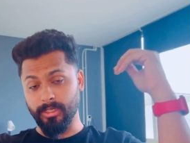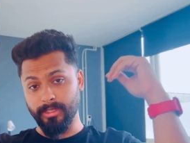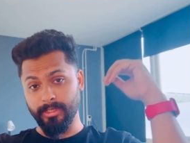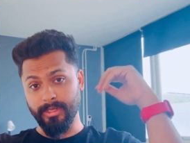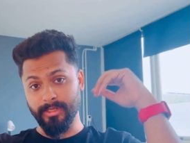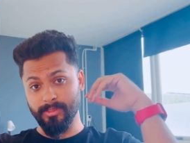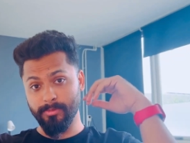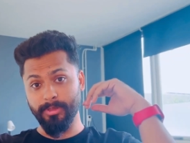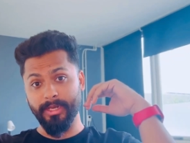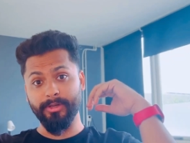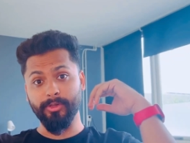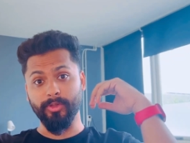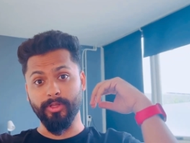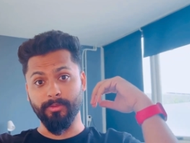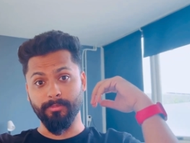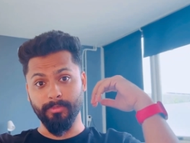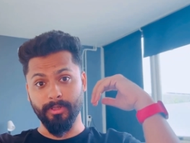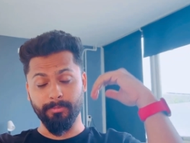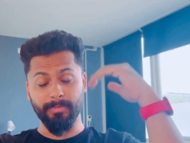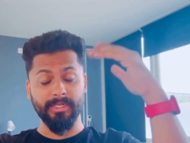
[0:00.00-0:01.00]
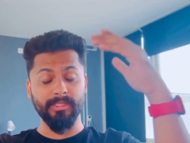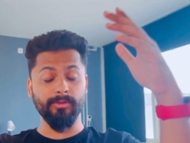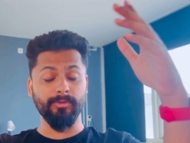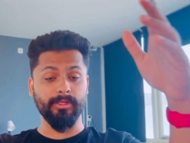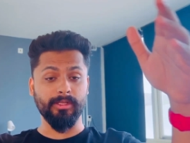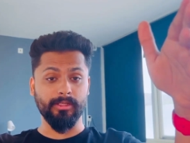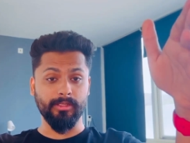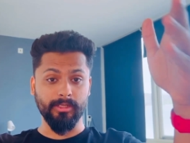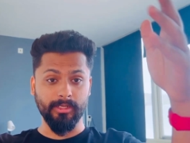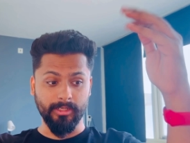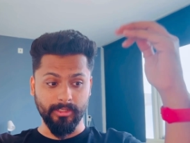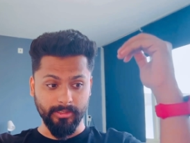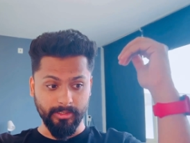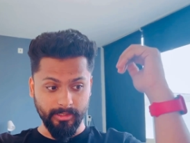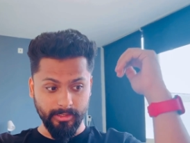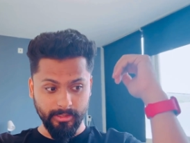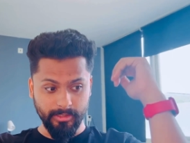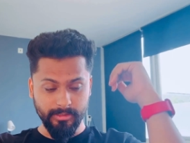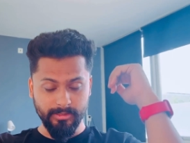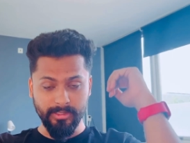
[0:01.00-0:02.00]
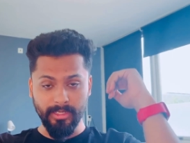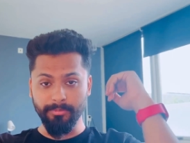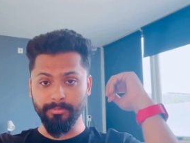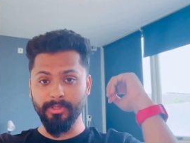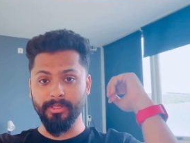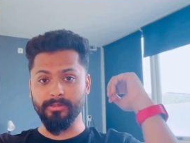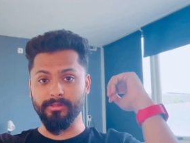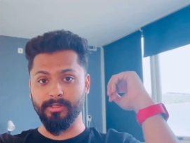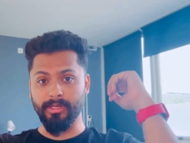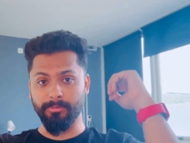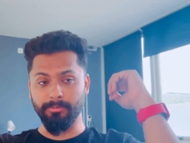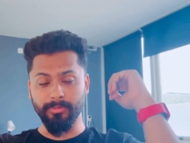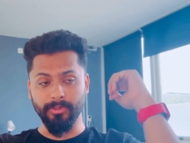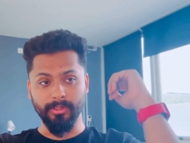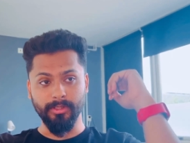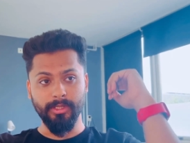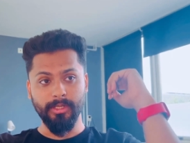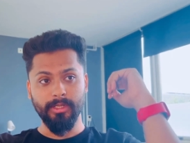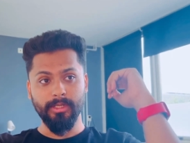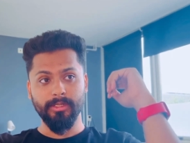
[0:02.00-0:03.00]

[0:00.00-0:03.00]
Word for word: explained to him. By the way, yeah, he sent me his number.